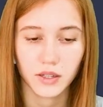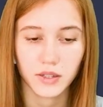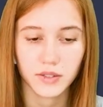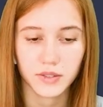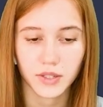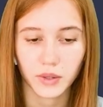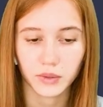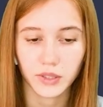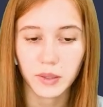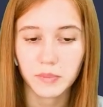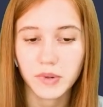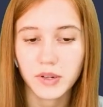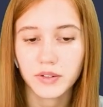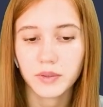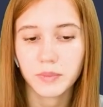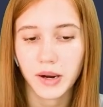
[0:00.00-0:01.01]
So let me
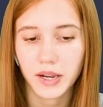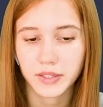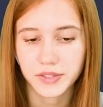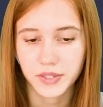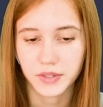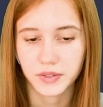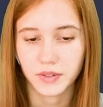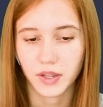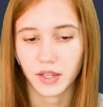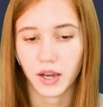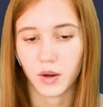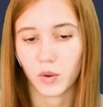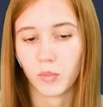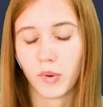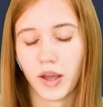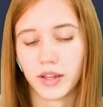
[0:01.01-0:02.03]
remind you that our
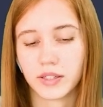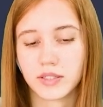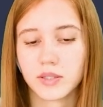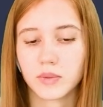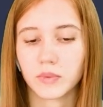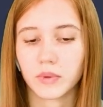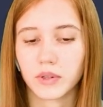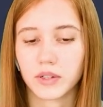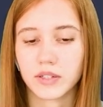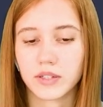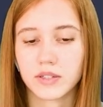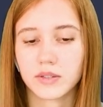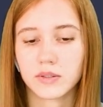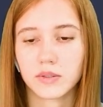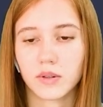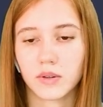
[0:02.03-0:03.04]
balance was